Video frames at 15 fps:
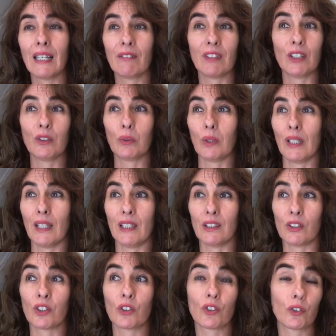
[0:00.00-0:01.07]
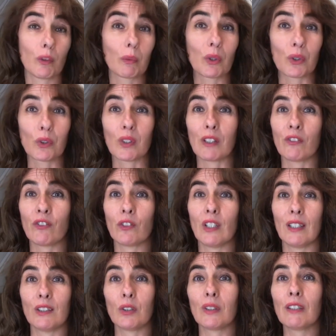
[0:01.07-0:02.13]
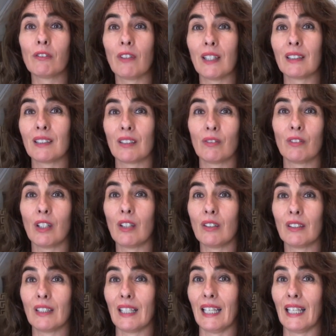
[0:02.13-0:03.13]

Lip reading: We do a Simcoe Street Festival,